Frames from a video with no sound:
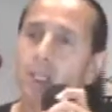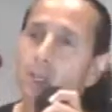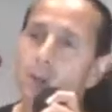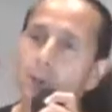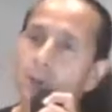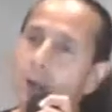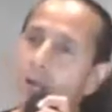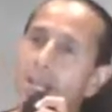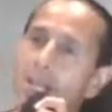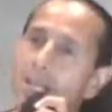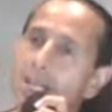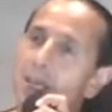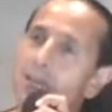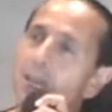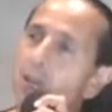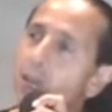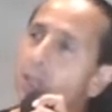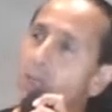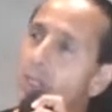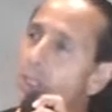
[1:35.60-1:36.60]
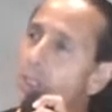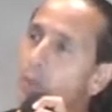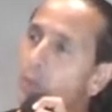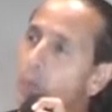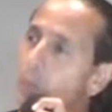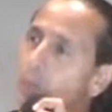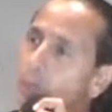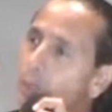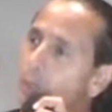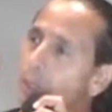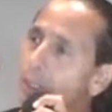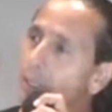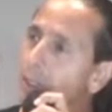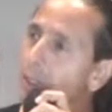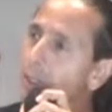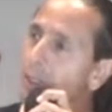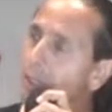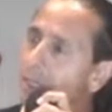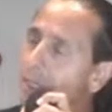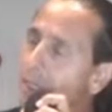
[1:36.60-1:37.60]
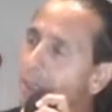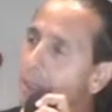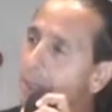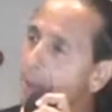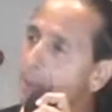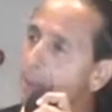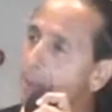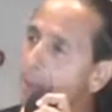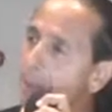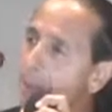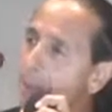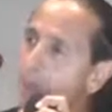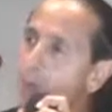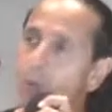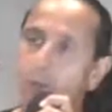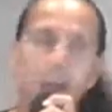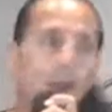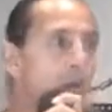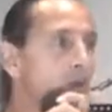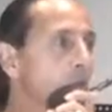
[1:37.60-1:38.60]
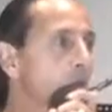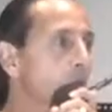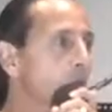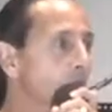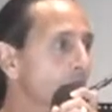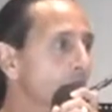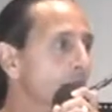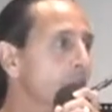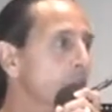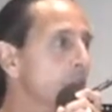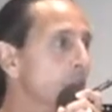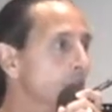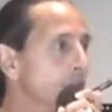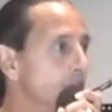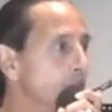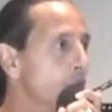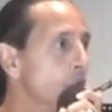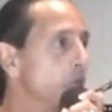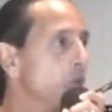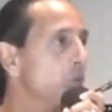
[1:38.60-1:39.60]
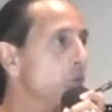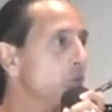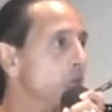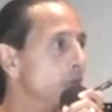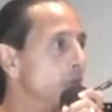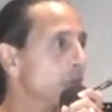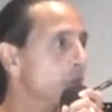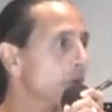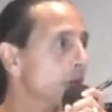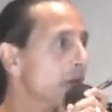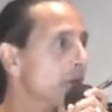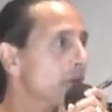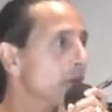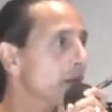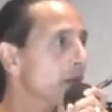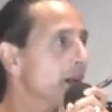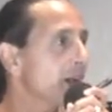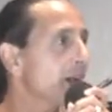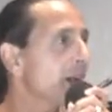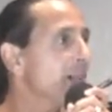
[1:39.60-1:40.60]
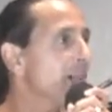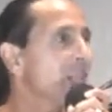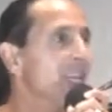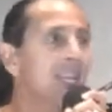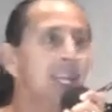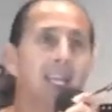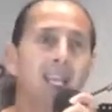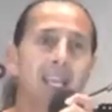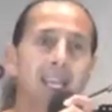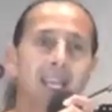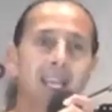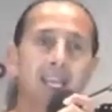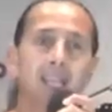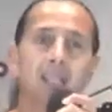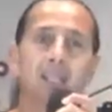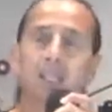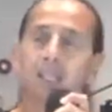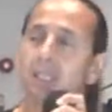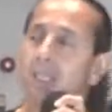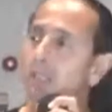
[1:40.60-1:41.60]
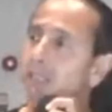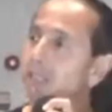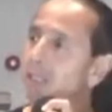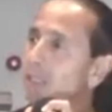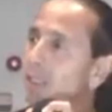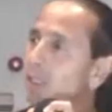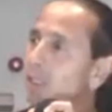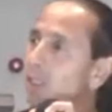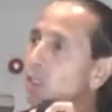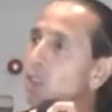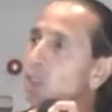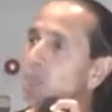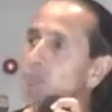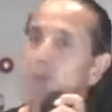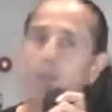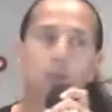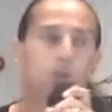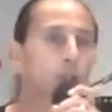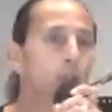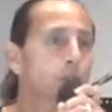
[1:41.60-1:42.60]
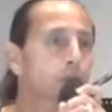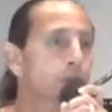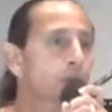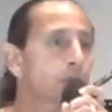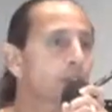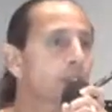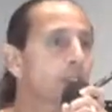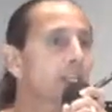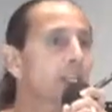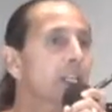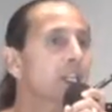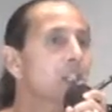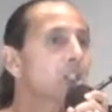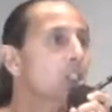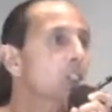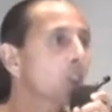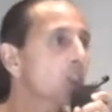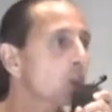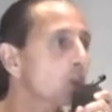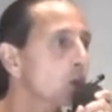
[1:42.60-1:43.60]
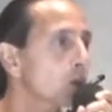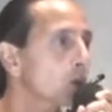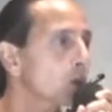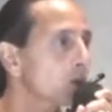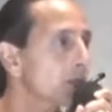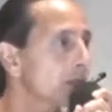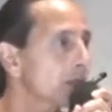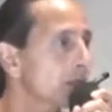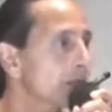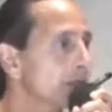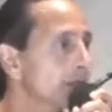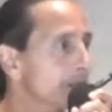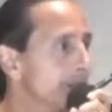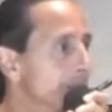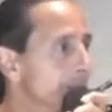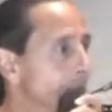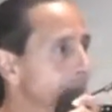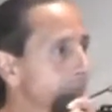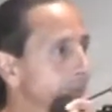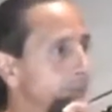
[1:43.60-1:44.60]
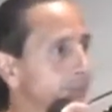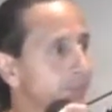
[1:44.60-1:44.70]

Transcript: You know why? Even though that they were doing, they were out there preaching and so forth and whatever, they had spiritual insecurities